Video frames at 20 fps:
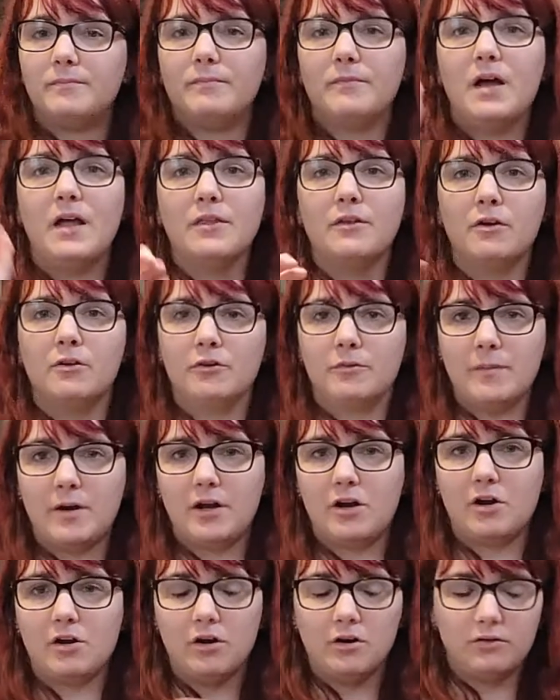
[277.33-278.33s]
And those are my
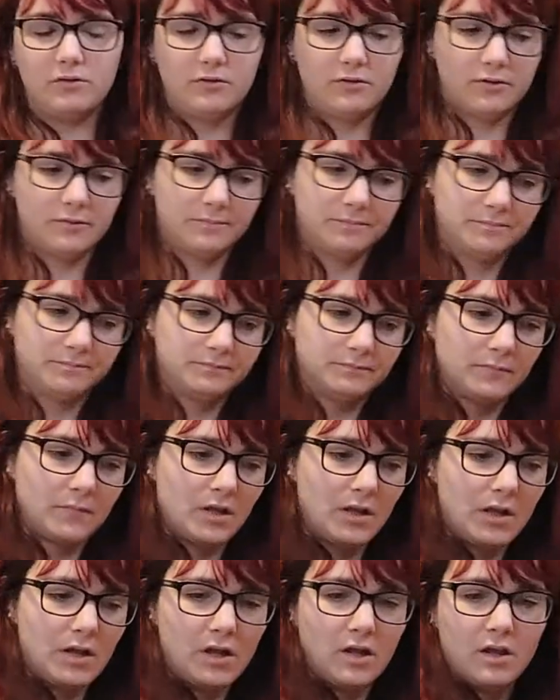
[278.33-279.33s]
cards.
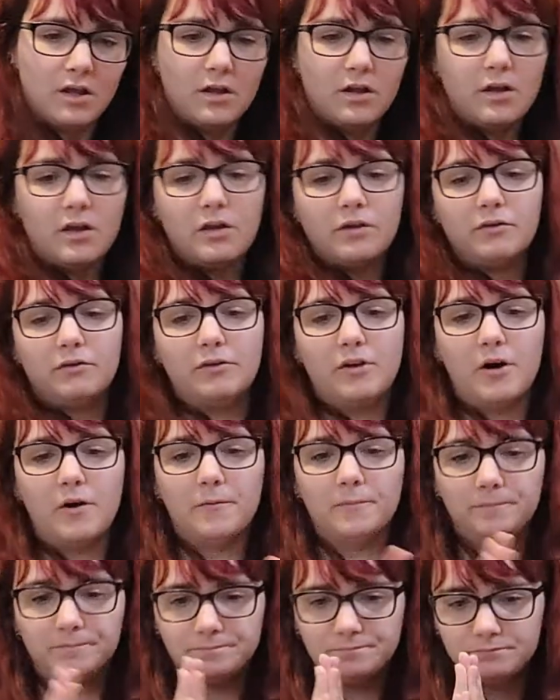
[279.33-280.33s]
So
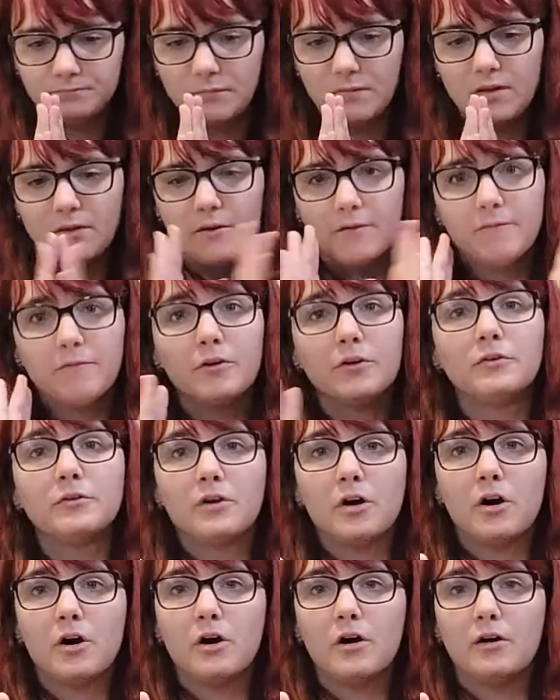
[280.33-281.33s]
the first
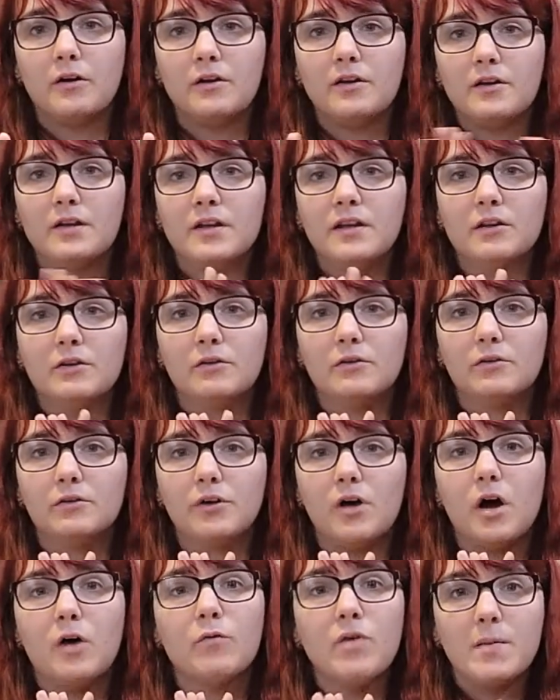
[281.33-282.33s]
card is
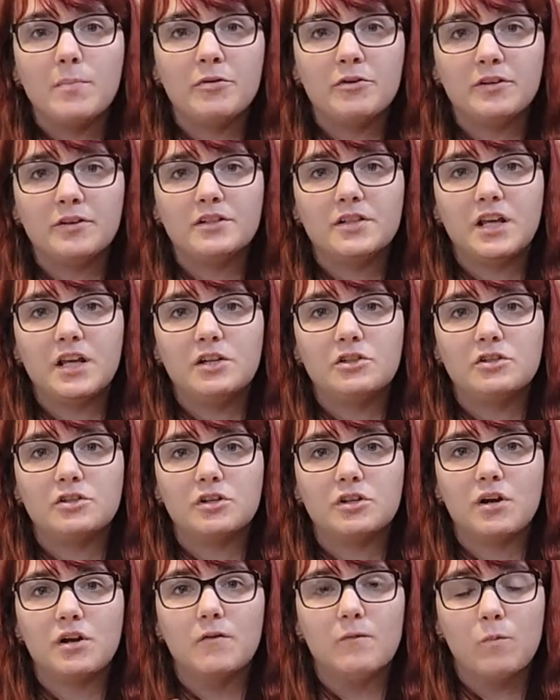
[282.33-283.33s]
a
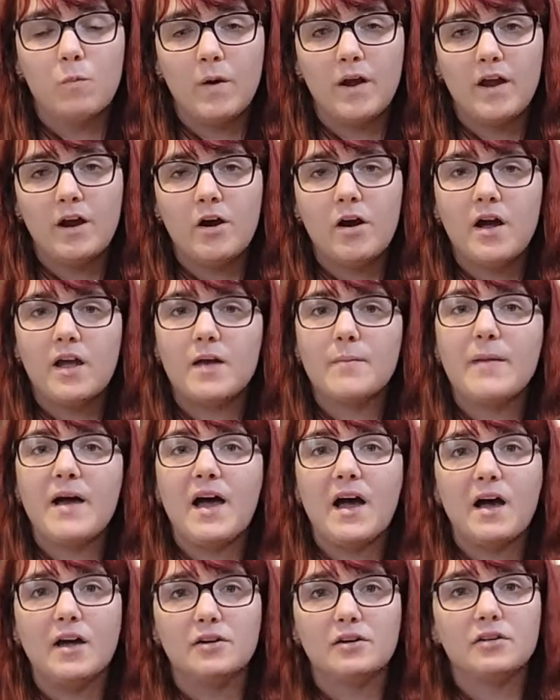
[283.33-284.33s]
representation of where I am
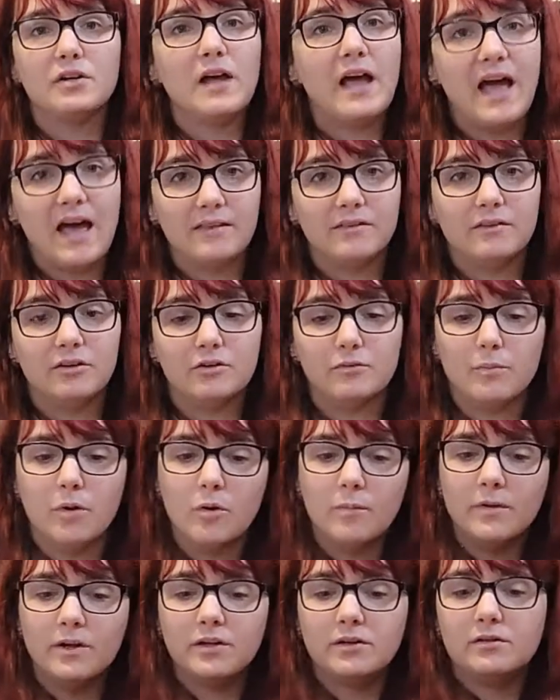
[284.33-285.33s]
at this
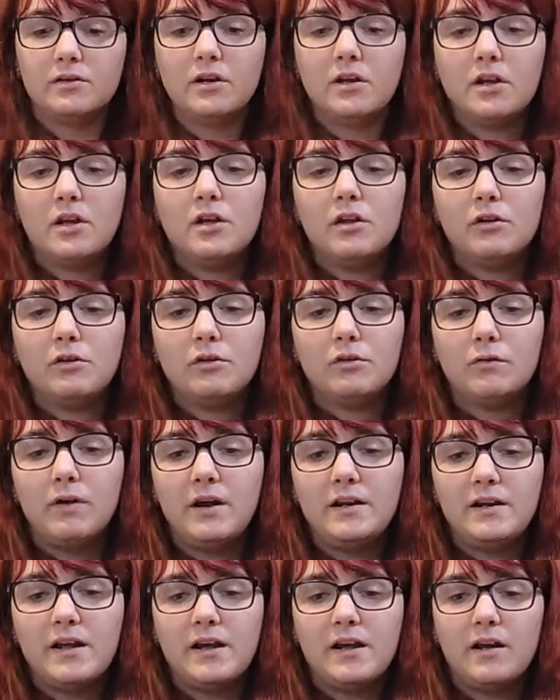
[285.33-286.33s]
moment. So right
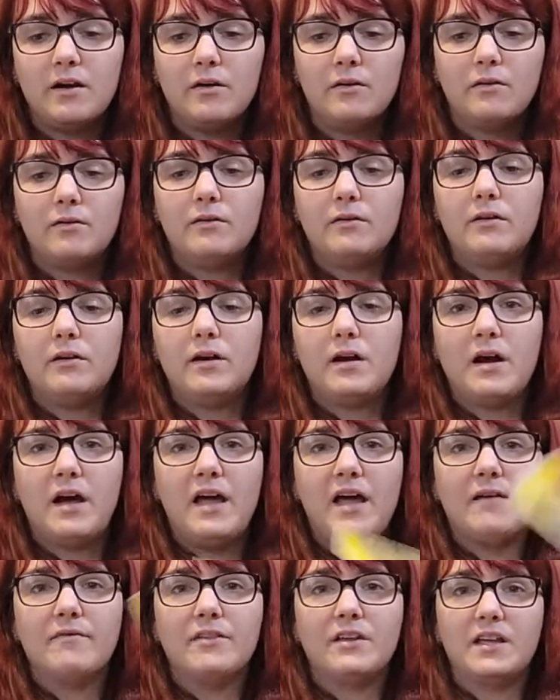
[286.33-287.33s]
now I
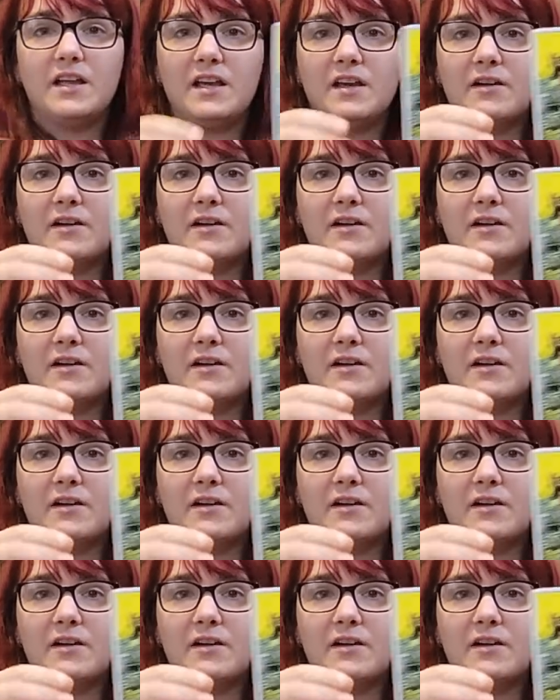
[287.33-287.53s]
have the King